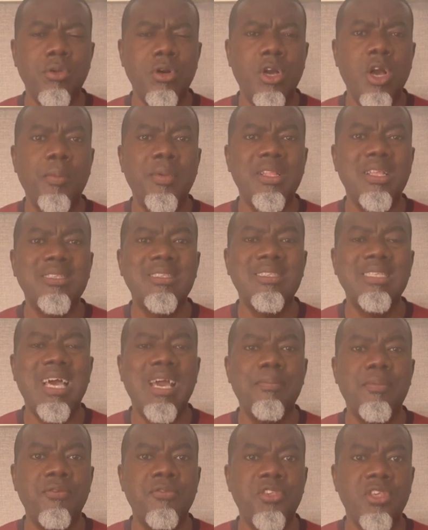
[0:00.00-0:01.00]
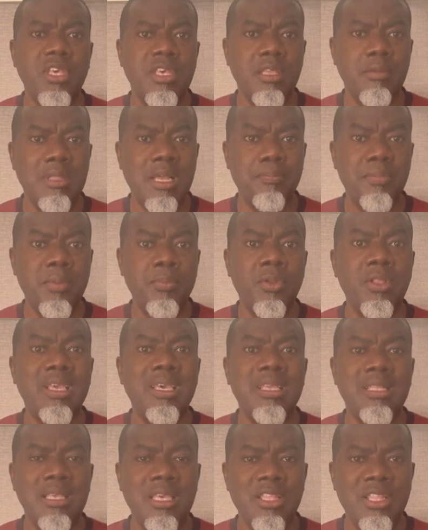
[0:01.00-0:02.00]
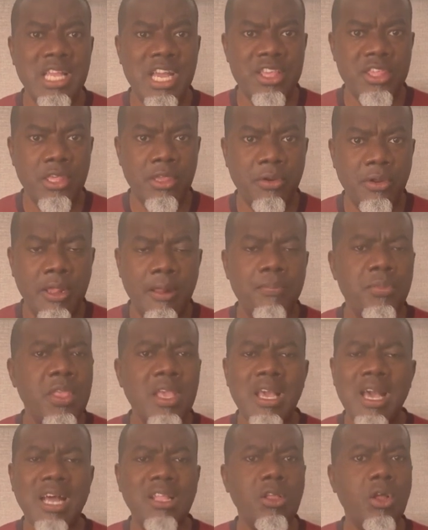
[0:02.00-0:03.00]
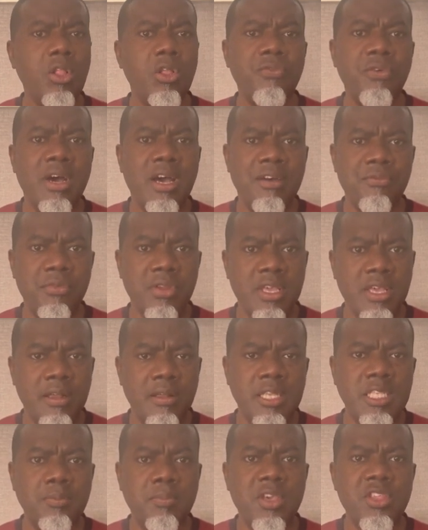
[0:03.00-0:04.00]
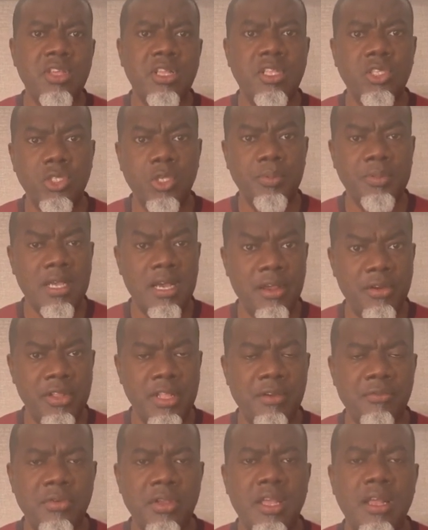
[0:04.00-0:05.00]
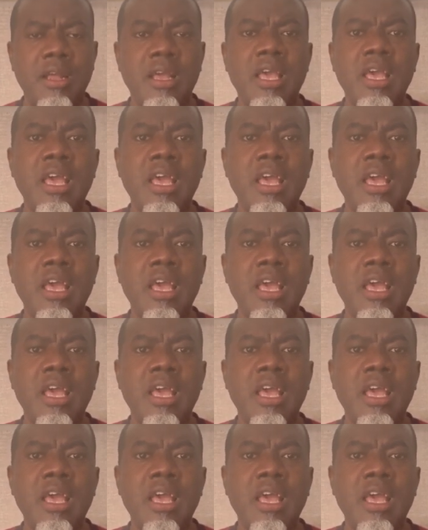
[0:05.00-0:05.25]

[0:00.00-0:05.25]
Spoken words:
commonest type of chicken that people eat in Nigeria and all over Africa, especially sub-Saharan Africa.